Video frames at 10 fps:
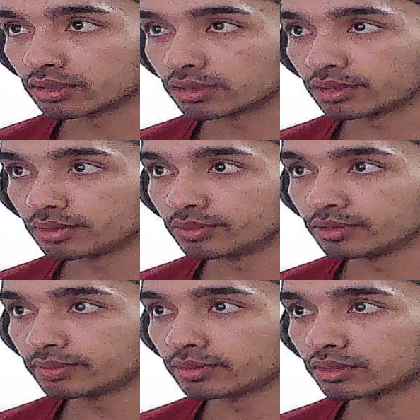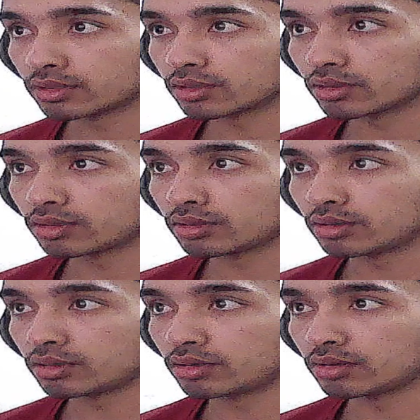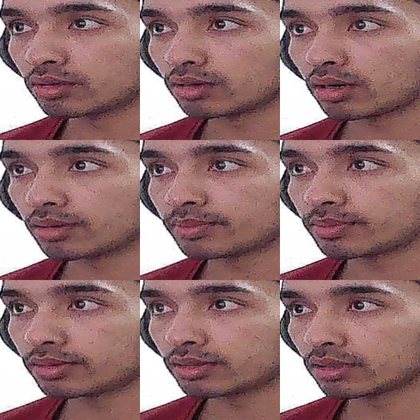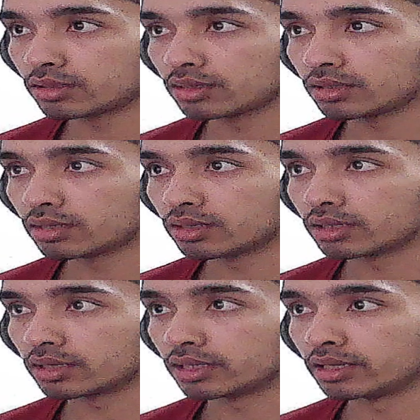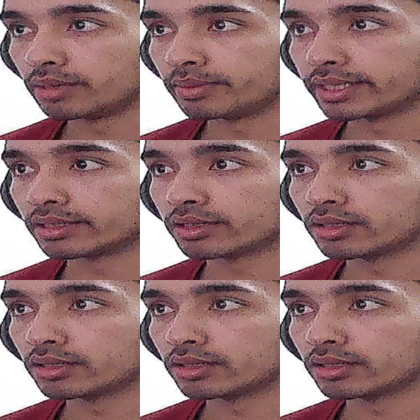remove top element.